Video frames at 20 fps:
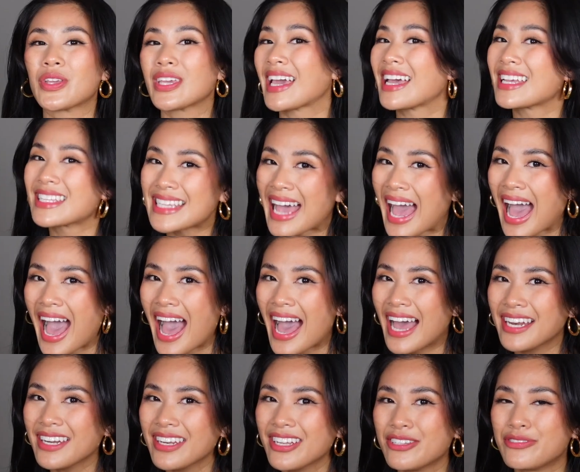you get a
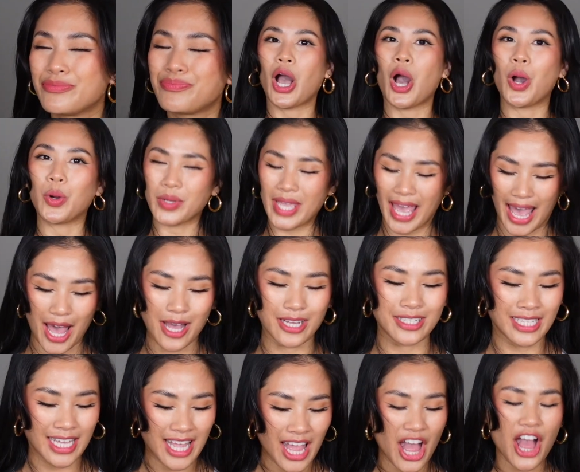tan, oh yeah,
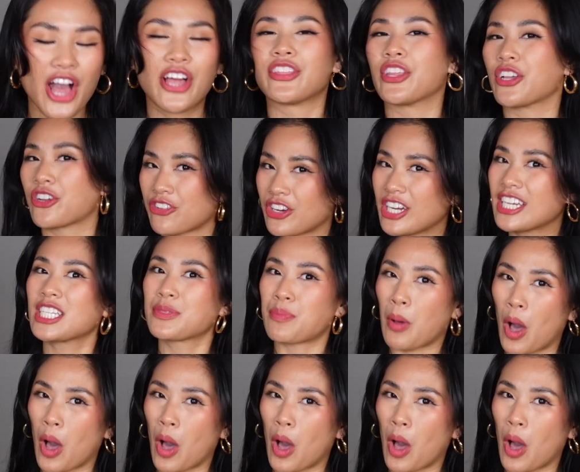the green is